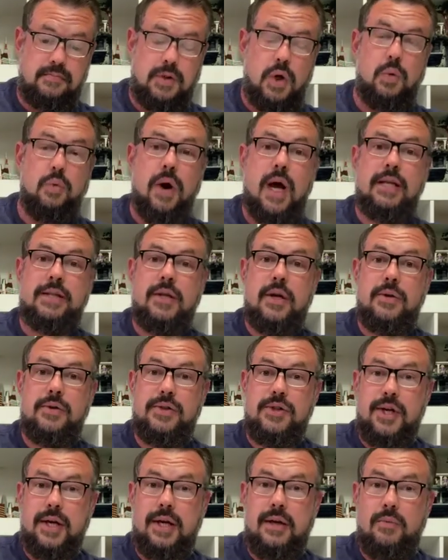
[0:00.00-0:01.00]
Roscoe's
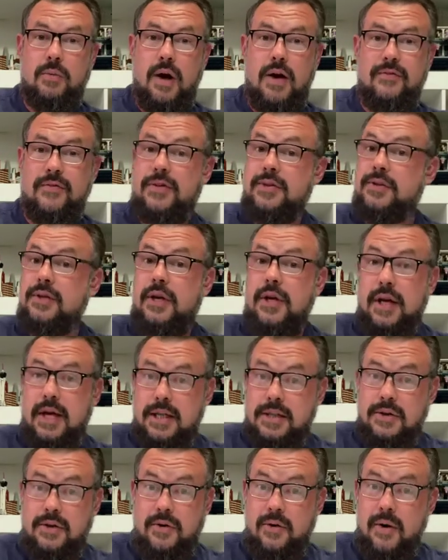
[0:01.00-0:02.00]
Chicken and Waffles.
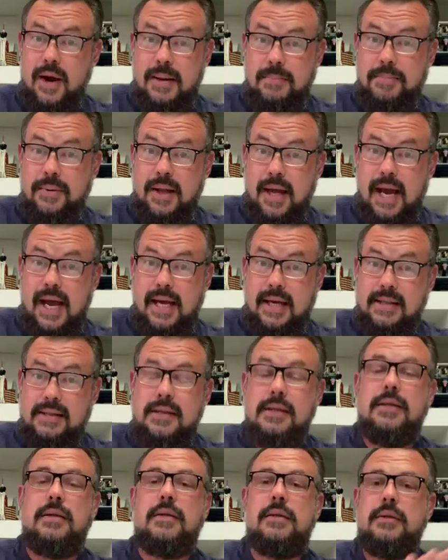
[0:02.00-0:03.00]
It's a great
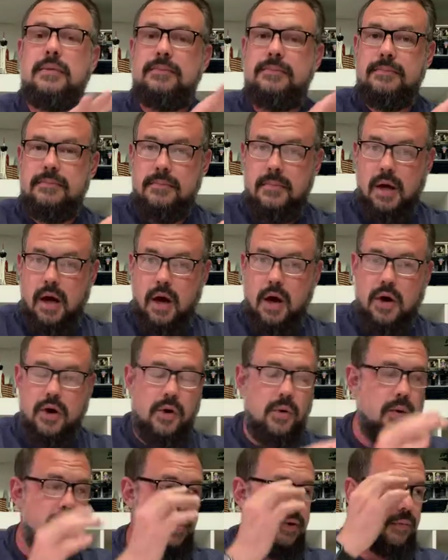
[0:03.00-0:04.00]
place. I'll
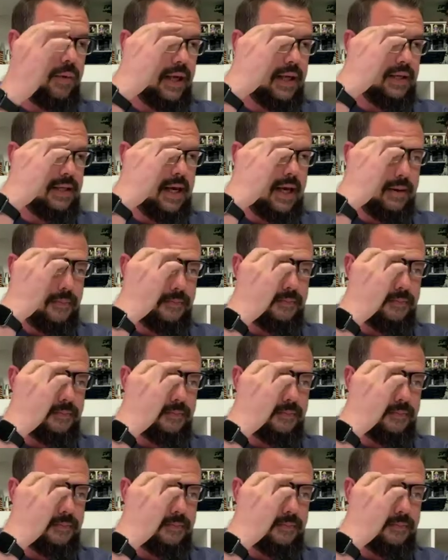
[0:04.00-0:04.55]
go on a weekday.